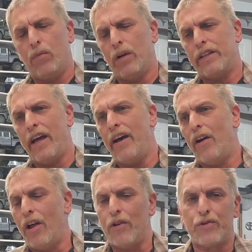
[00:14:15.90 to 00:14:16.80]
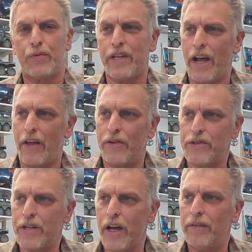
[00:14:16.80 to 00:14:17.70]
the hell else was that other
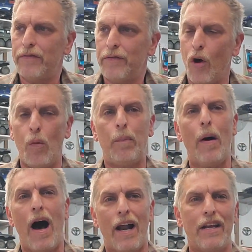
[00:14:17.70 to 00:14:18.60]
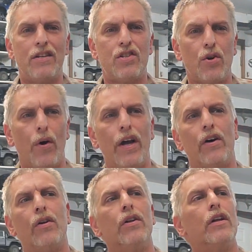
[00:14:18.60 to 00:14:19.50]
stuff? Oh, potting
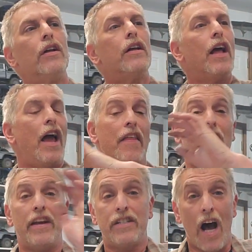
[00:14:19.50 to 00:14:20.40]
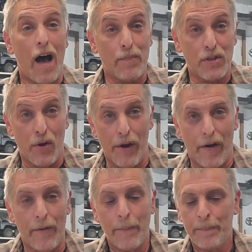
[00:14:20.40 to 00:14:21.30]
soil and then topsoil.